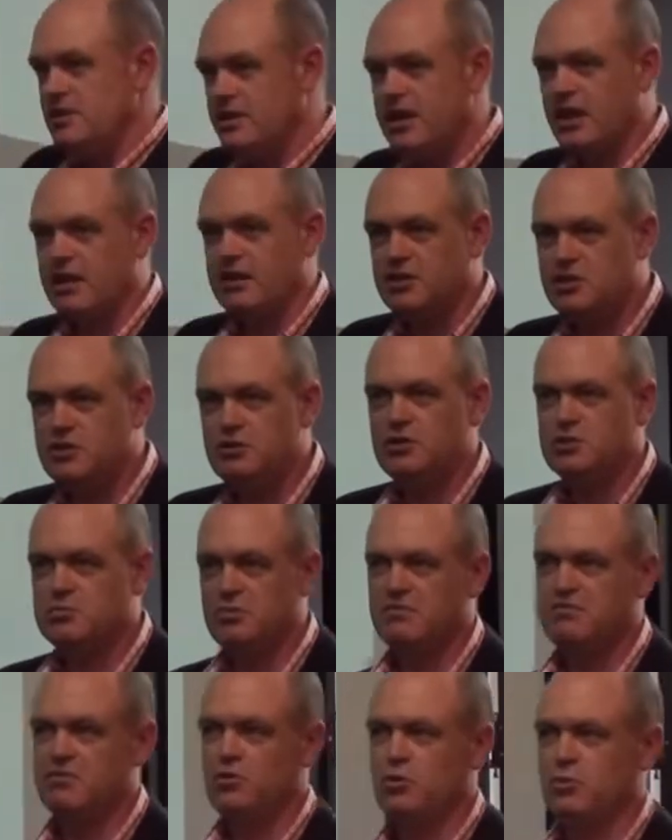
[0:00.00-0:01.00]
you get a huge
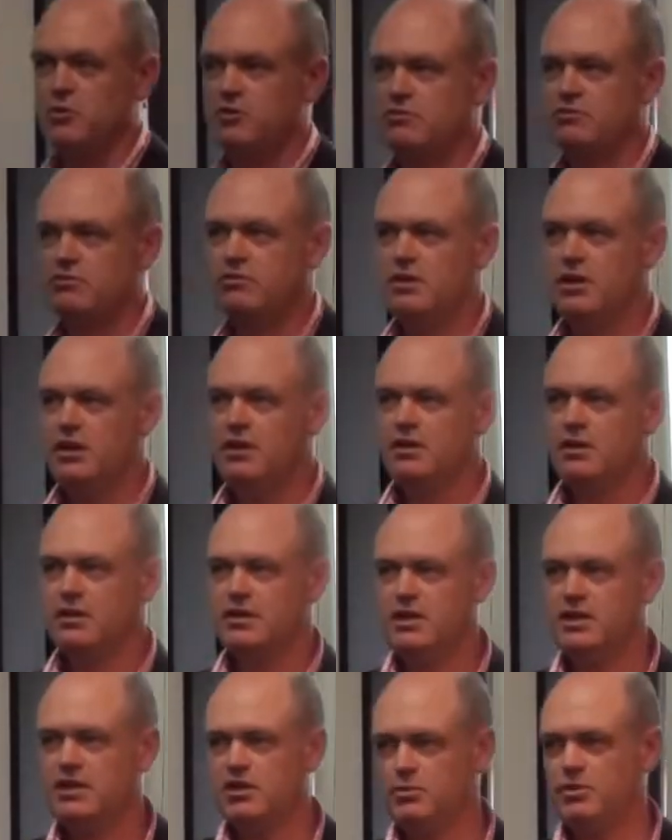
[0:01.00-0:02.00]
performance
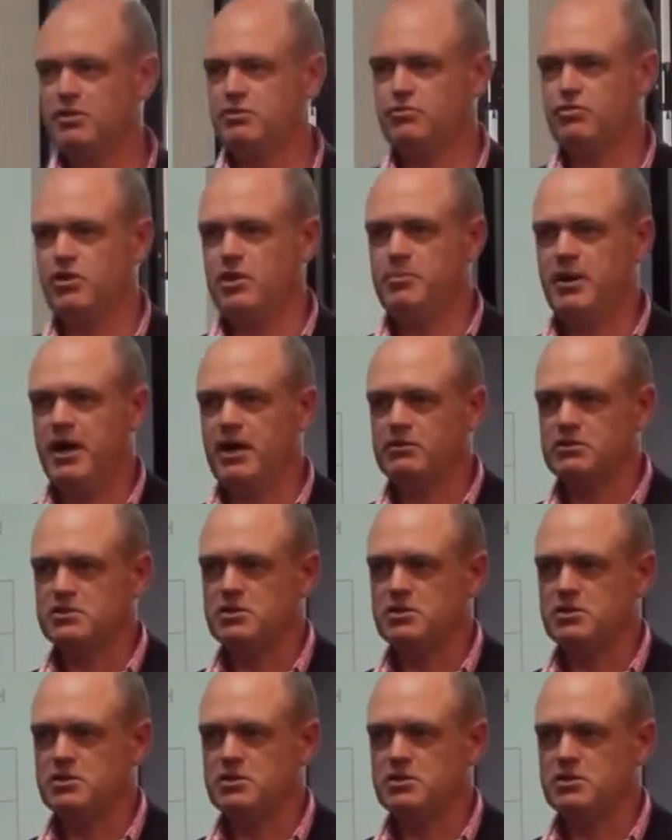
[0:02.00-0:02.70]
kicker with 3PAR,